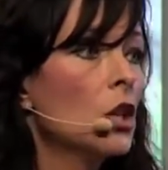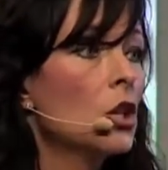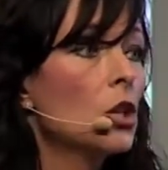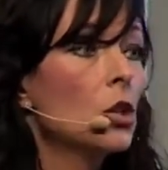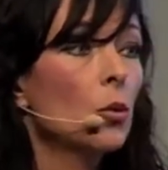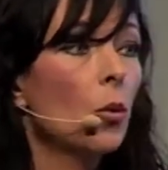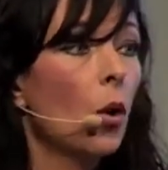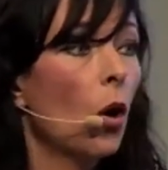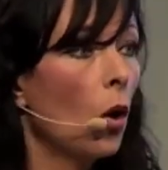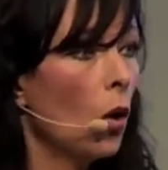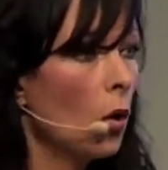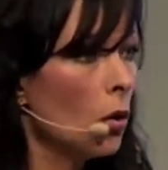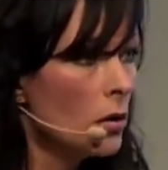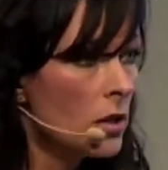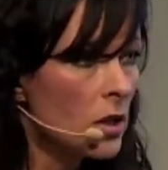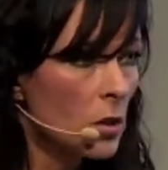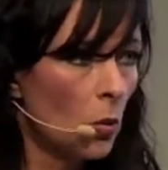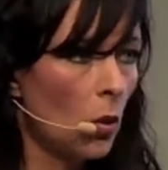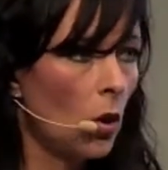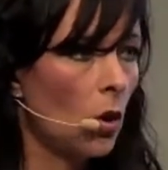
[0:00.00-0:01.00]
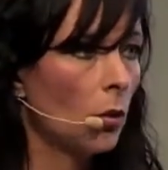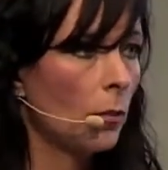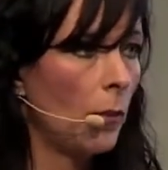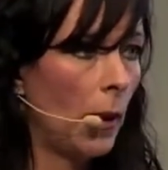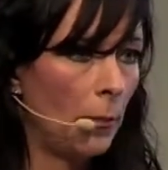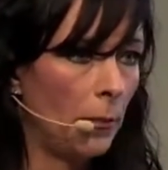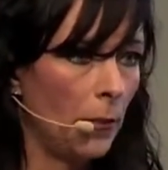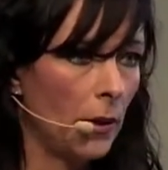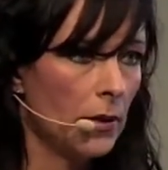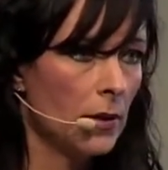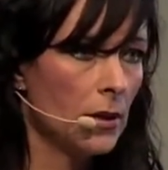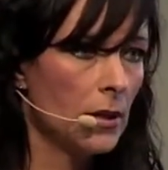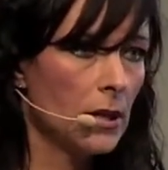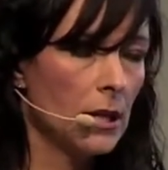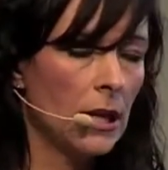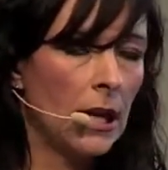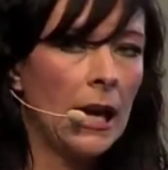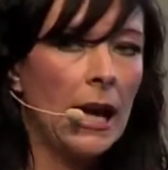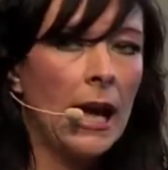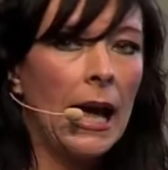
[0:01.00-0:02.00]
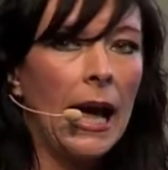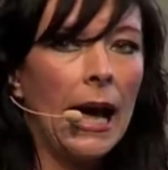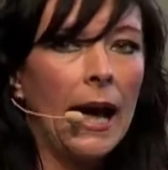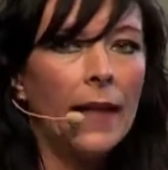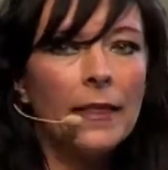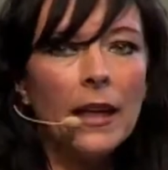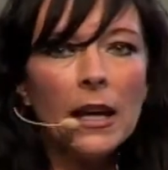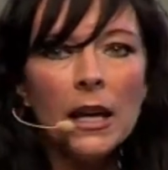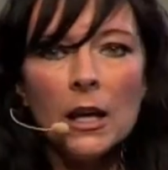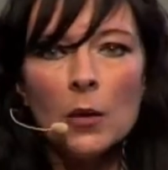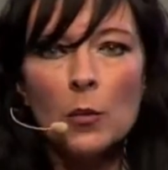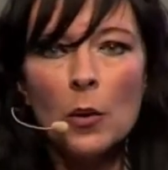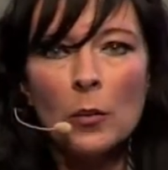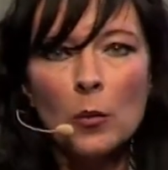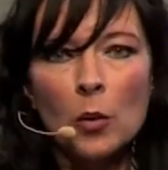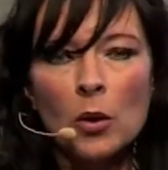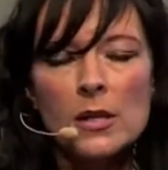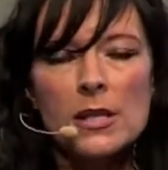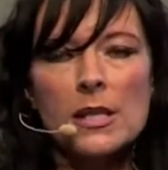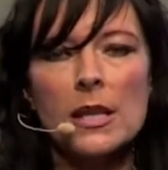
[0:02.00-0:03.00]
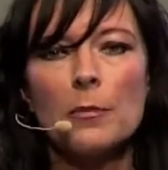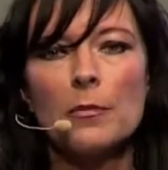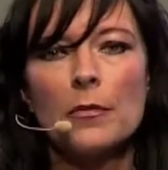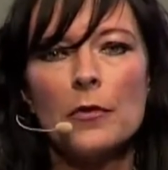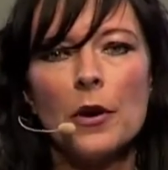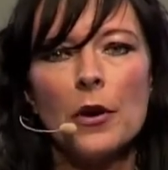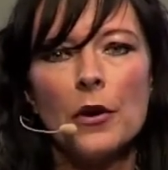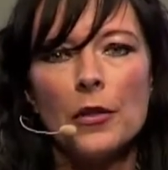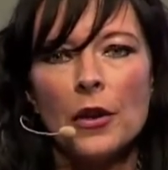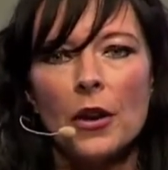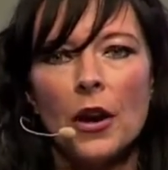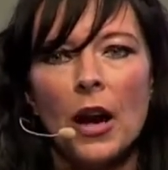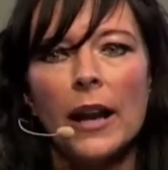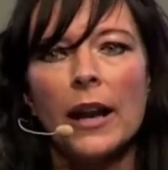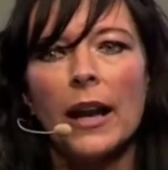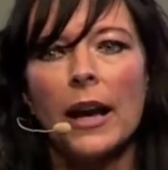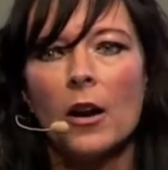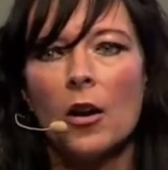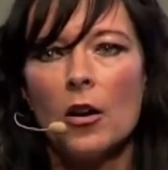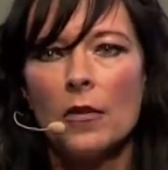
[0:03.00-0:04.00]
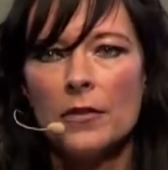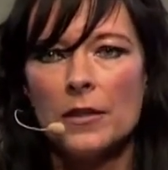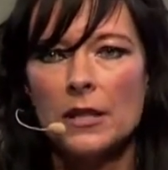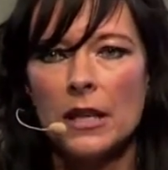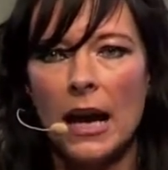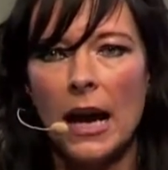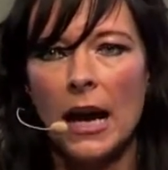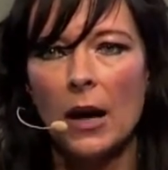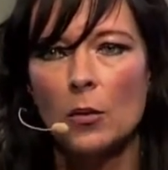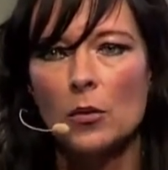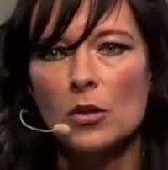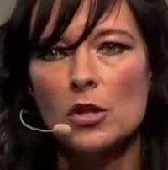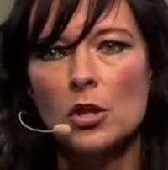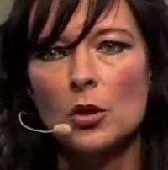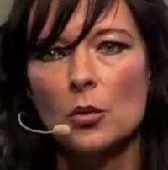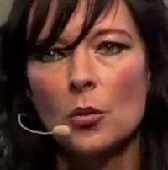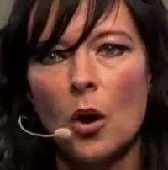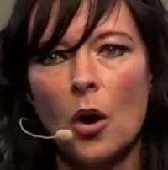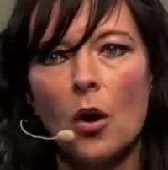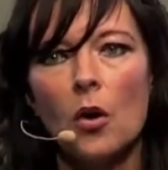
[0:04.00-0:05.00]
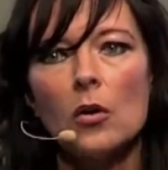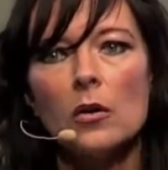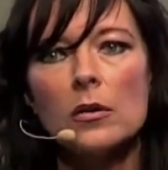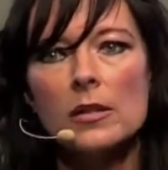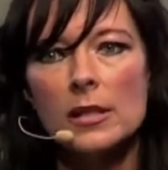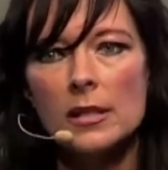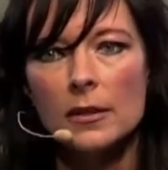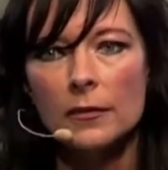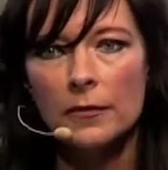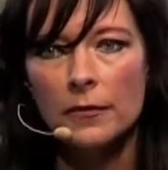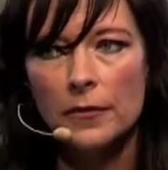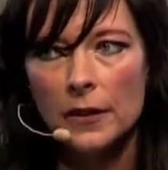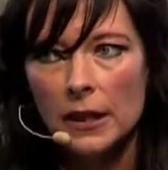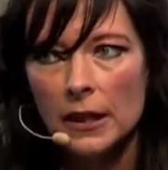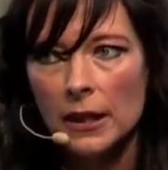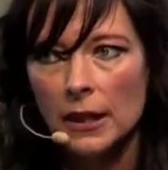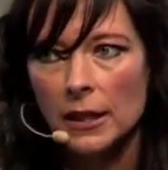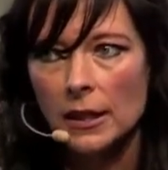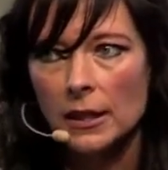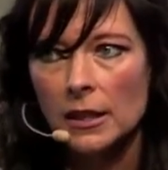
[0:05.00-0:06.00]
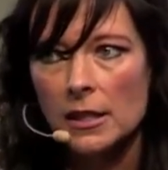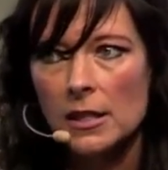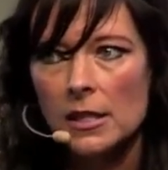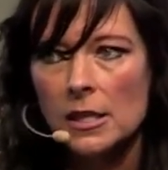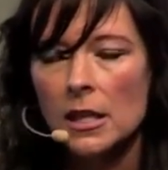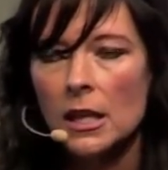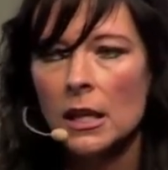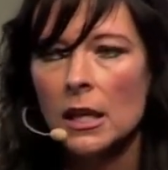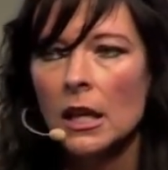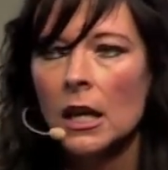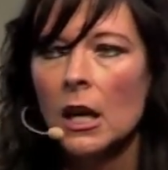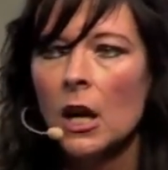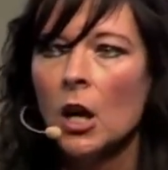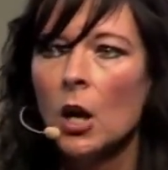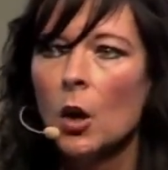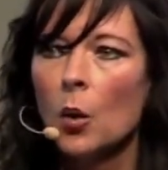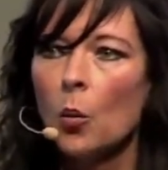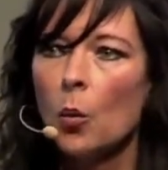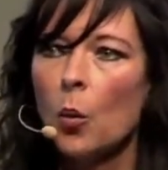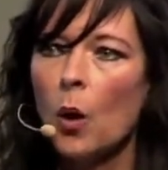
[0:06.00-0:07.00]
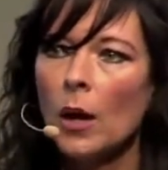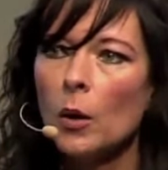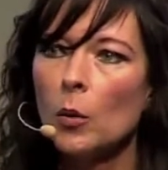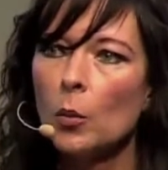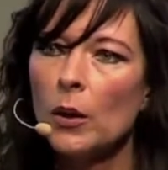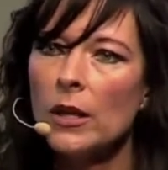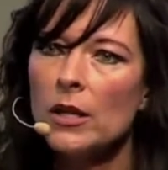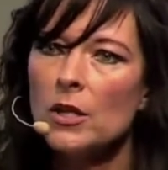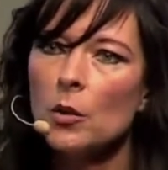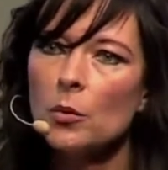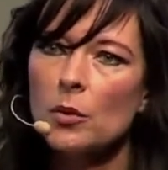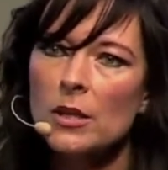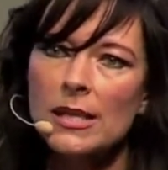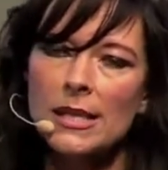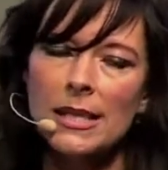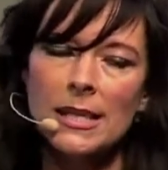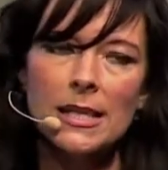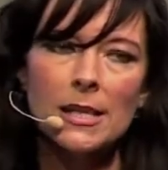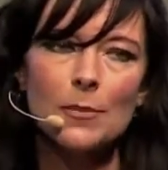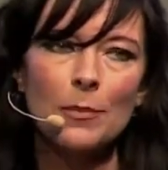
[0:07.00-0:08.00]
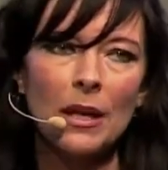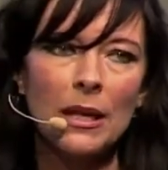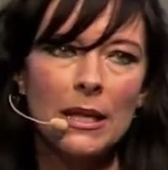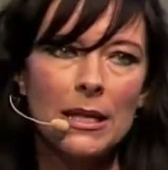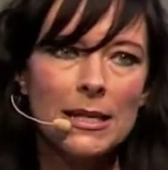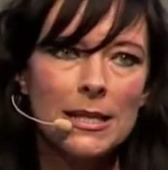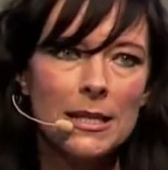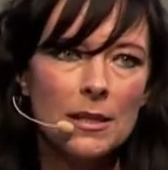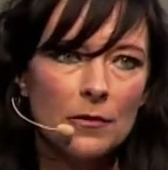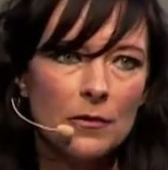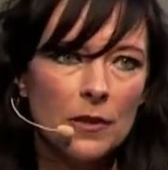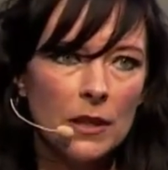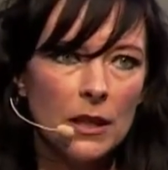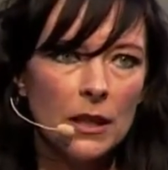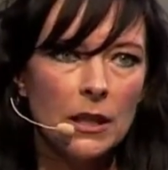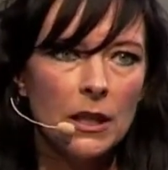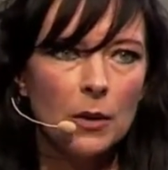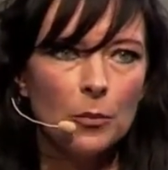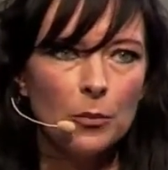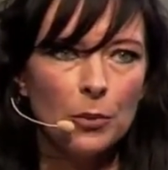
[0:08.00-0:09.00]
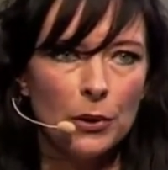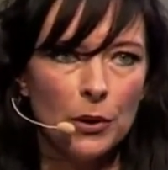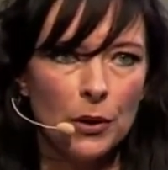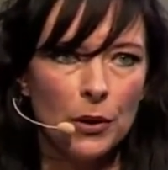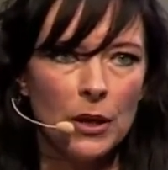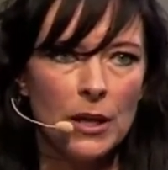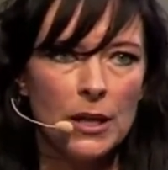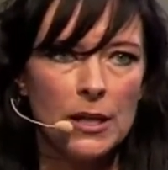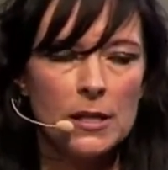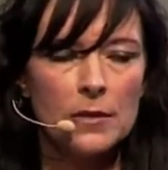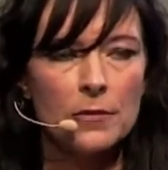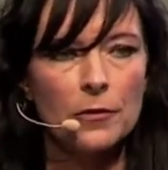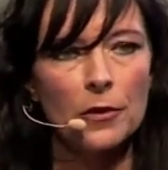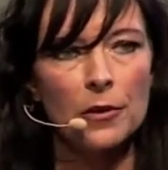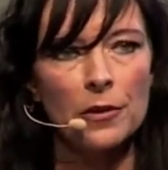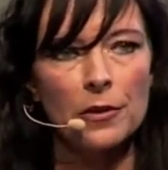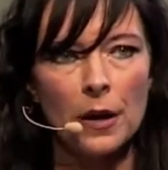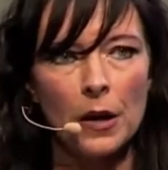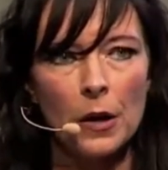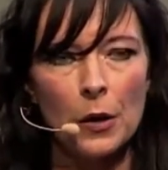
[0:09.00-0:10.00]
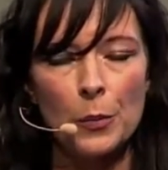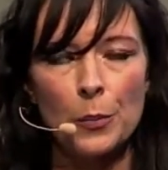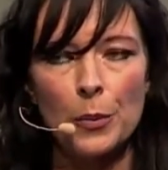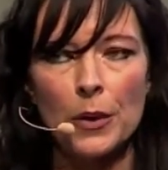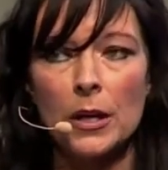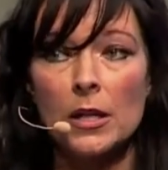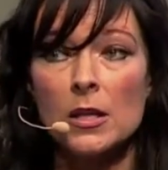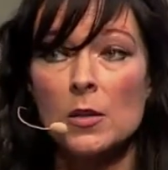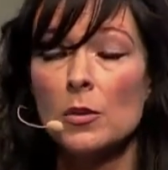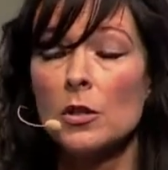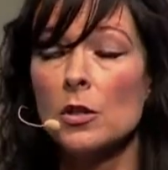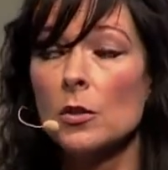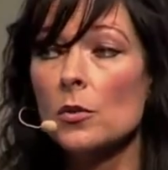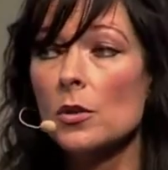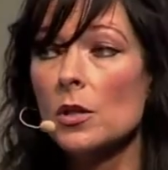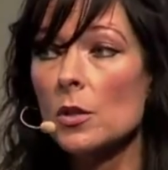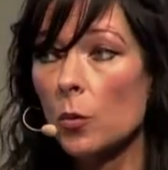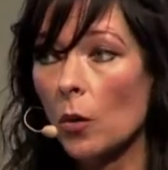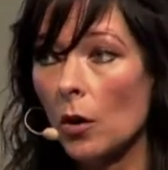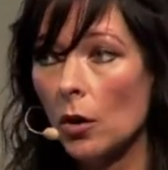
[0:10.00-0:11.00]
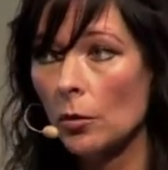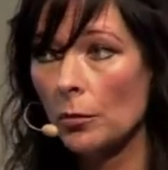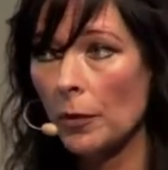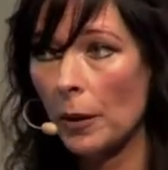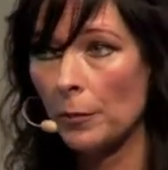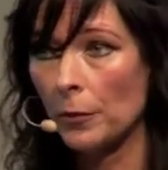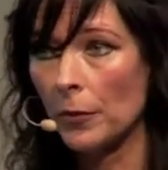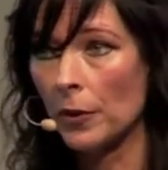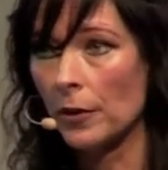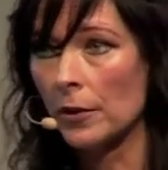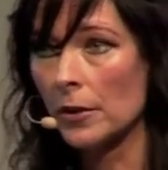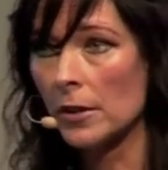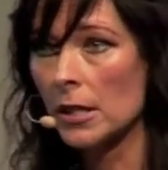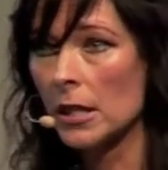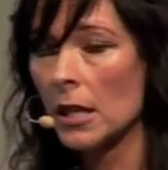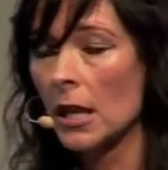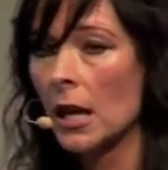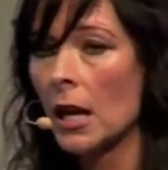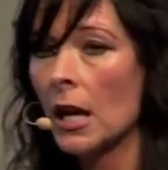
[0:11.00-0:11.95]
to all sworn members, and then I went one step further and I offered it out to all civilians. While we don't see as many civilian employees for therapy as we do sworn members,